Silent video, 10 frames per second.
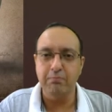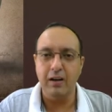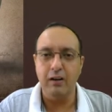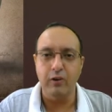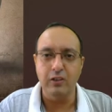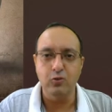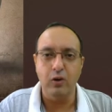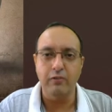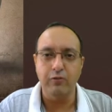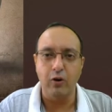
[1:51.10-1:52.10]
our
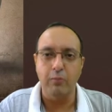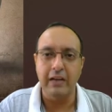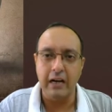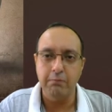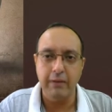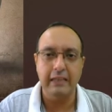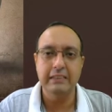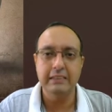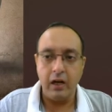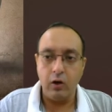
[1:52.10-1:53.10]
insulin from dead
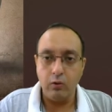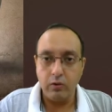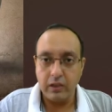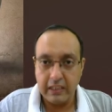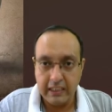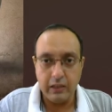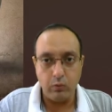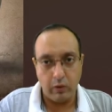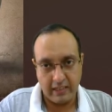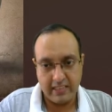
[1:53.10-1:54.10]
pigs. Now here
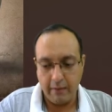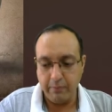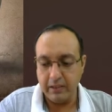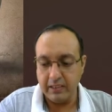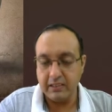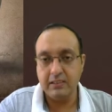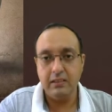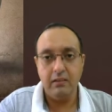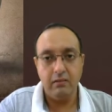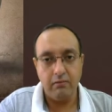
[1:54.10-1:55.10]
what has happened
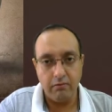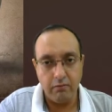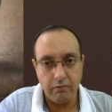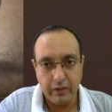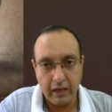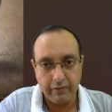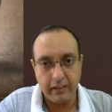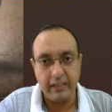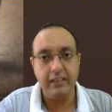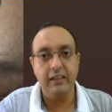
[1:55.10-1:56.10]
is we have
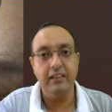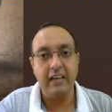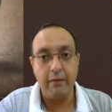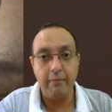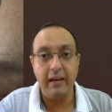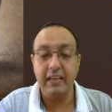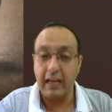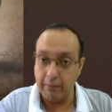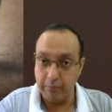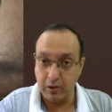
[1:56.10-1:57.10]
created
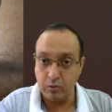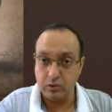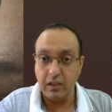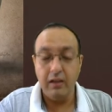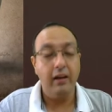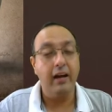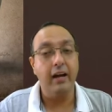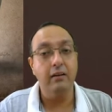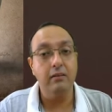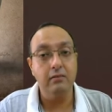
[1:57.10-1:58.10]
chimeric embryos,
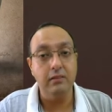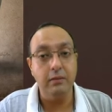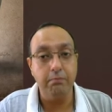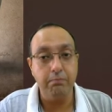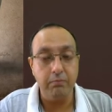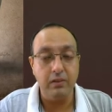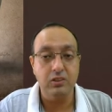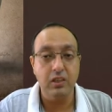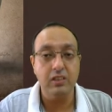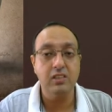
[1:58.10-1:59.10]
and the
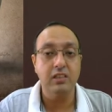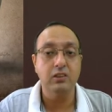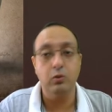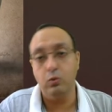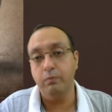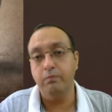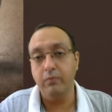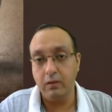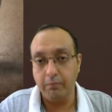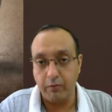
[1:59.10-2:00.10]
researchers who
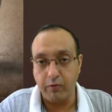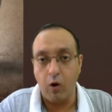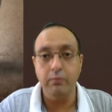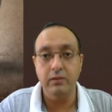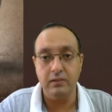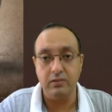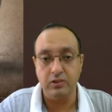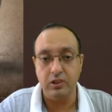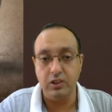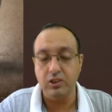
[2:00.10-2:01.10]
performed this
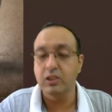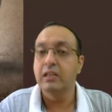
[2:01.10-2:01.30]
research,